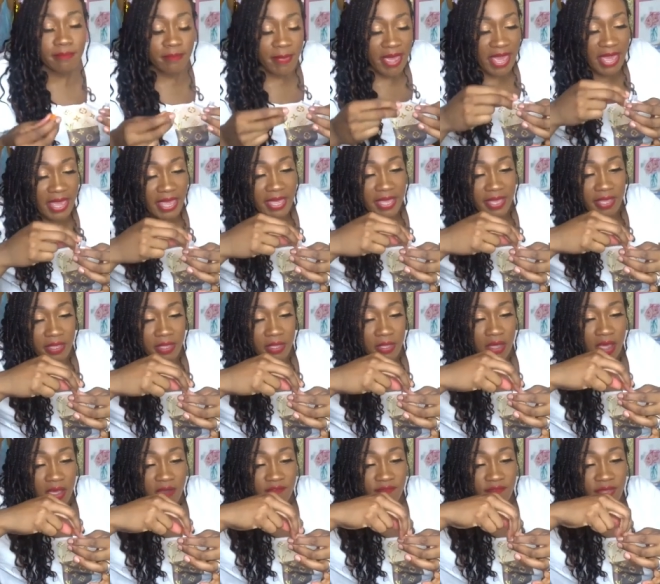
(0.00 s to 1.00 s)
may
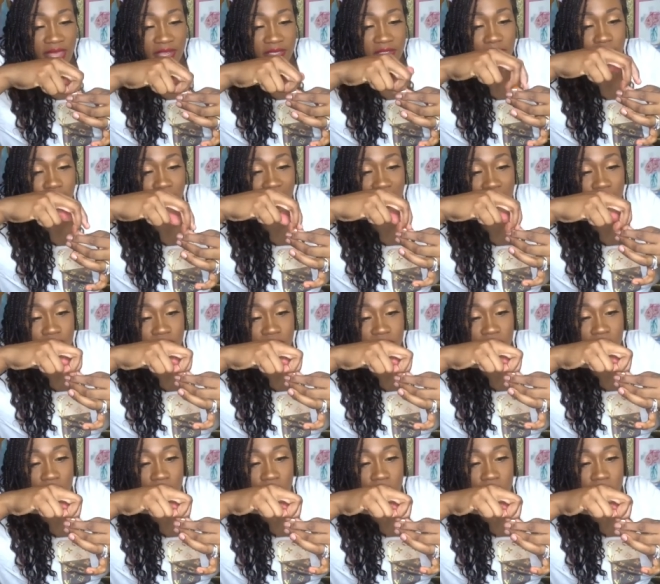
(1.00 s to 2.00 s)
affect my
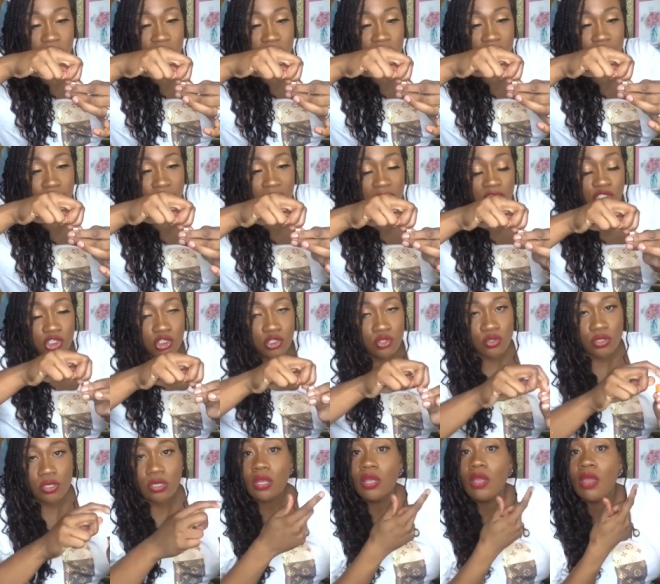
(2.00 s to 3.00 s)
results. I'm not
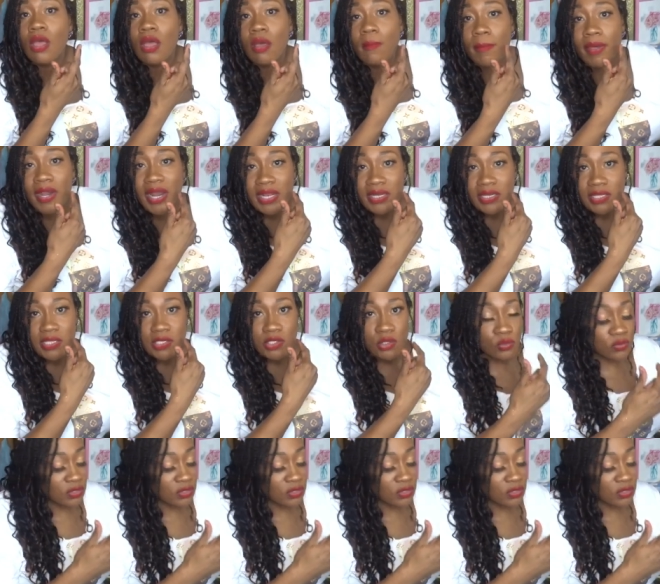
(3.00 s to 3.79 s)
sure, but I did